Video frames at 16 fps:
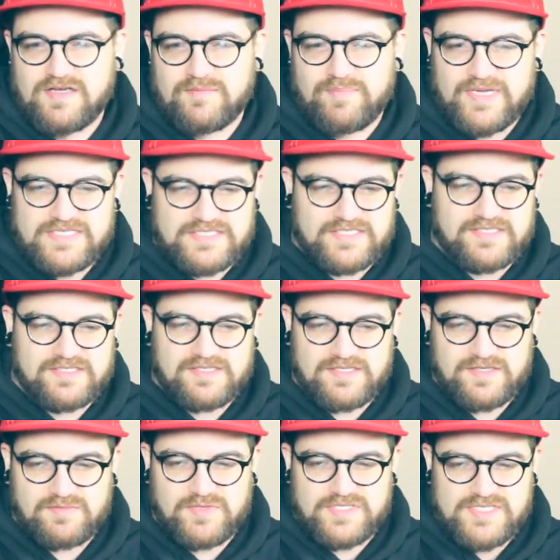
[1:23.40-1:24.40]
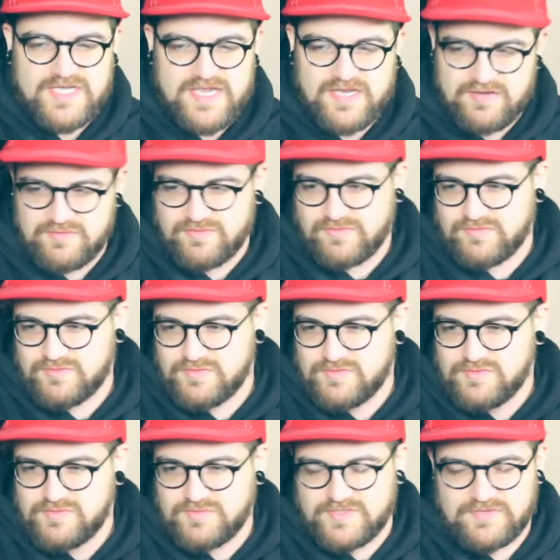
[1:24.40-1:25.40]
Basically, we take you
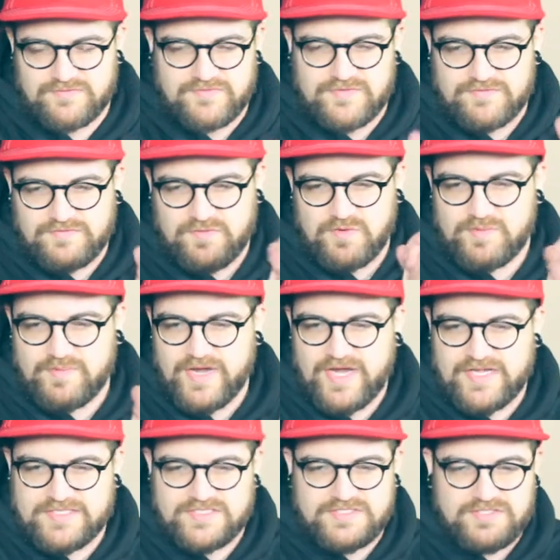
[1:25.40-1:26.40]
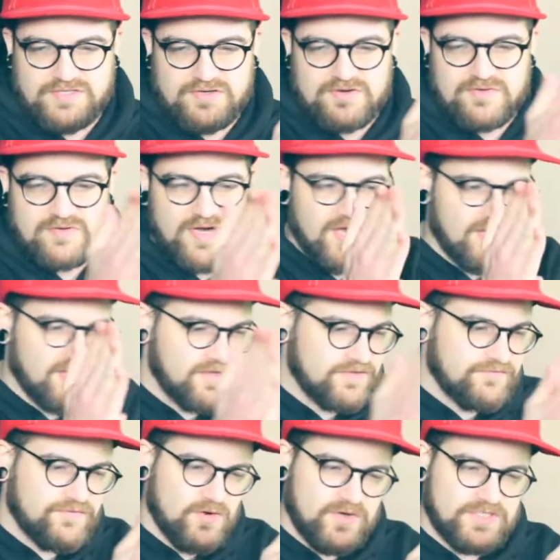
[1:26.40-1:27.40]
through different formats. So I
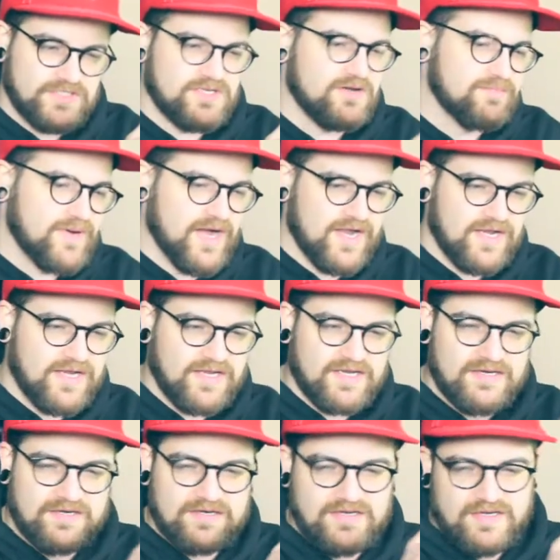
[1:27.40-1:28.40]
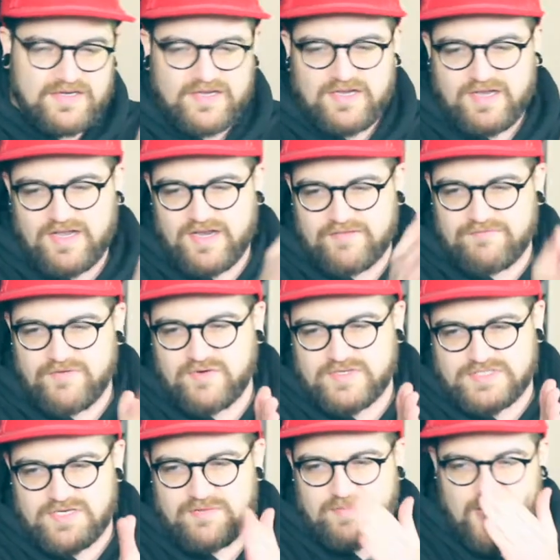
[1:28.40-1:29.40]
focus on Pioneer and I
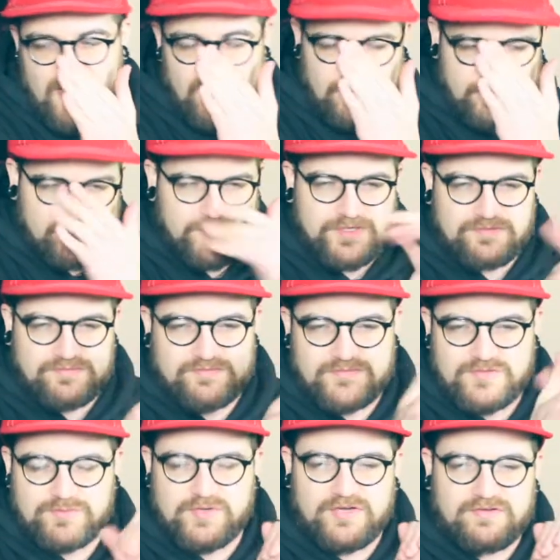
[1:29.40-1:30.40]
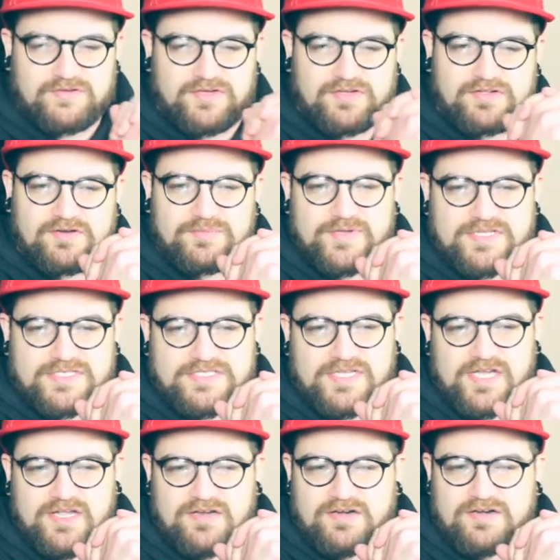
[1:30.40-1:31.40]
focus on Modern. We sprinkle in a little bit of
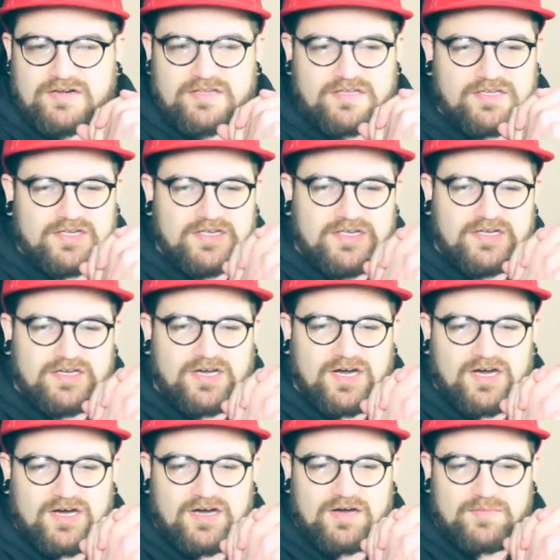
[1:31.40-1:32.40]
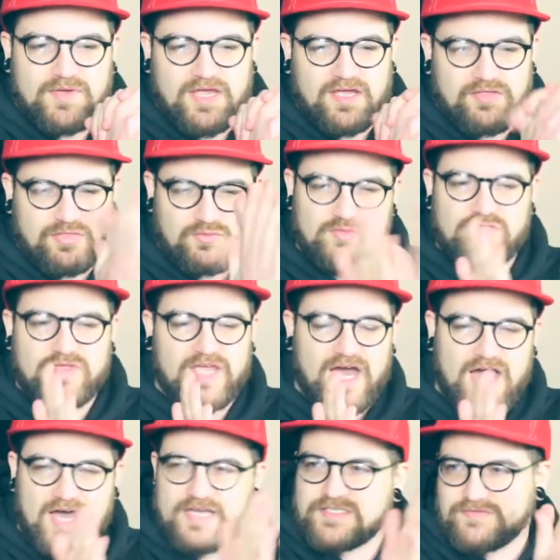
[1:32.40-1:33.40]
Standard through the
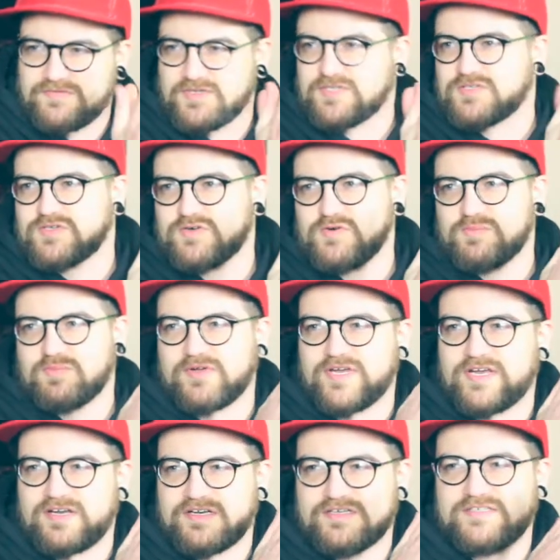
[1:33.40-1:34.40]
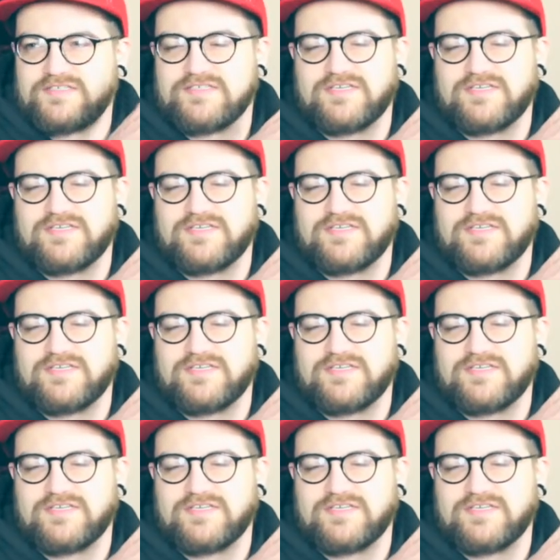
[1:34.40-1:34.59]
eyes of a control player.